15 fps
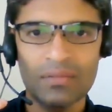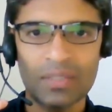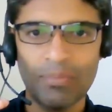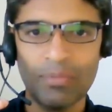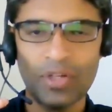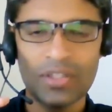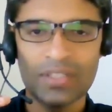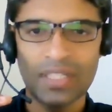
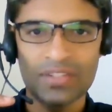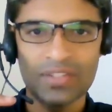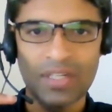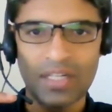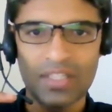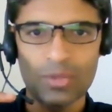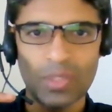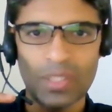computer science
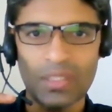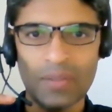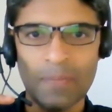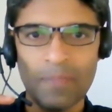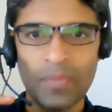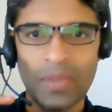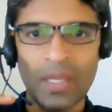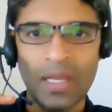graduate.
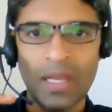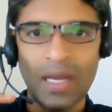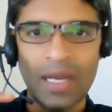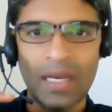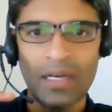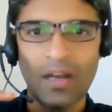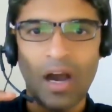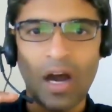
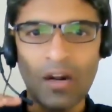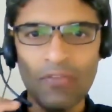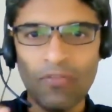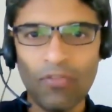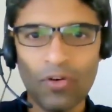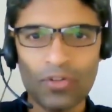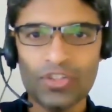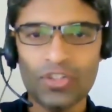And
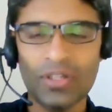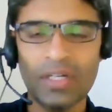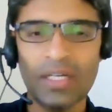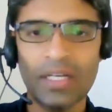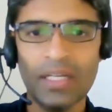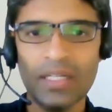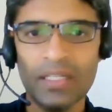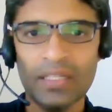
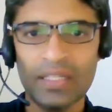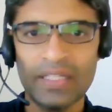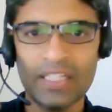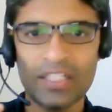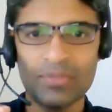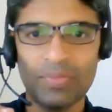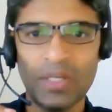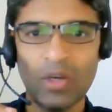unfortunately, it
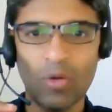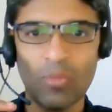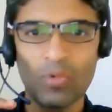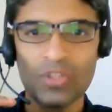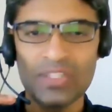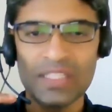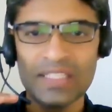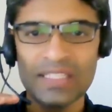has been
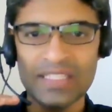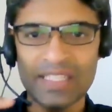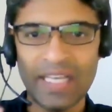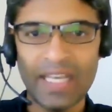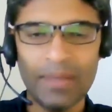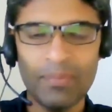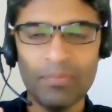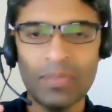almost the
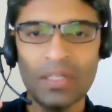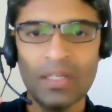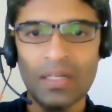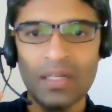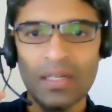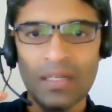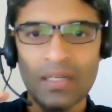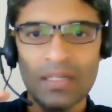same
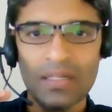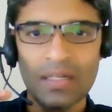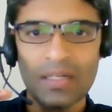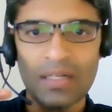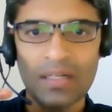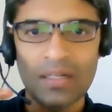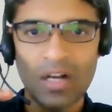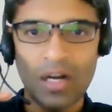
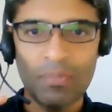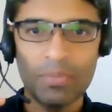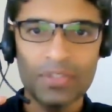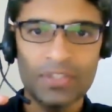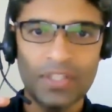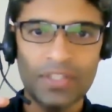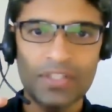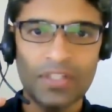
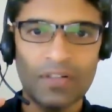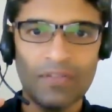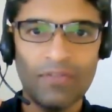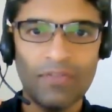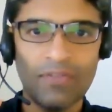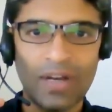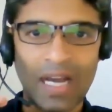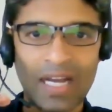compensation
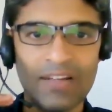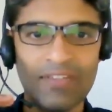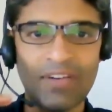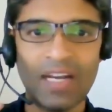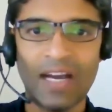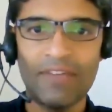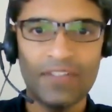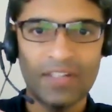
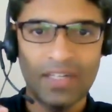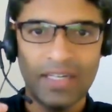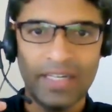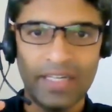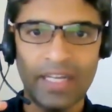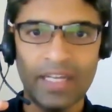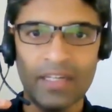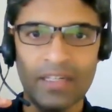even after a
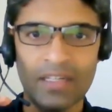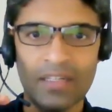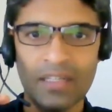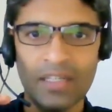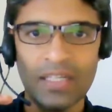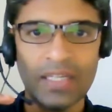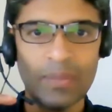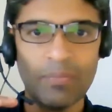decade
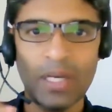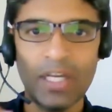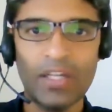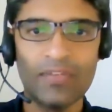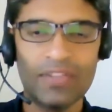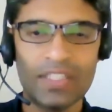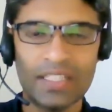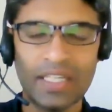in many
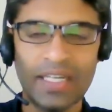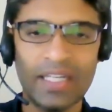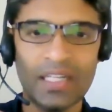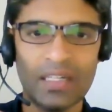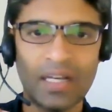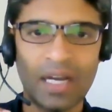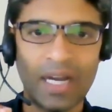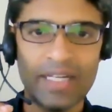of these
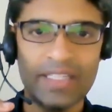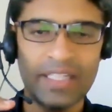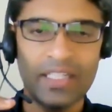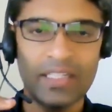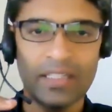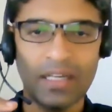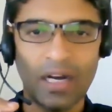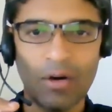Indian
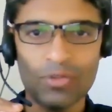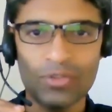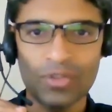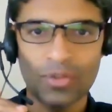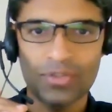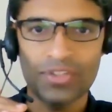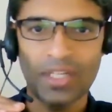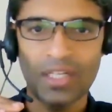IT
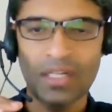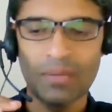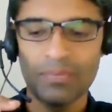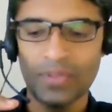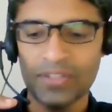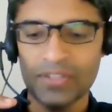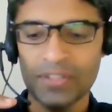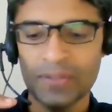outsourcing
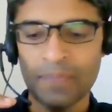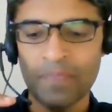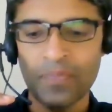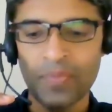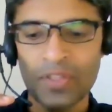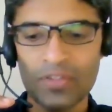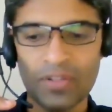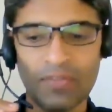companies.
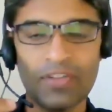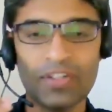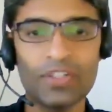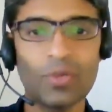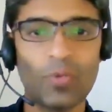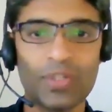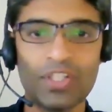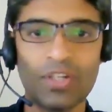So the
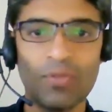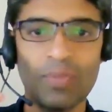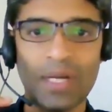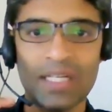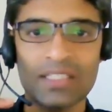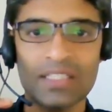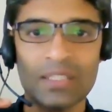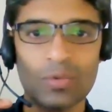first question you may
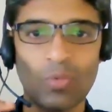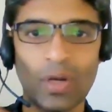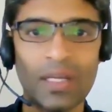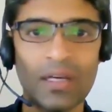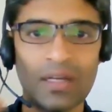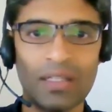ask is, why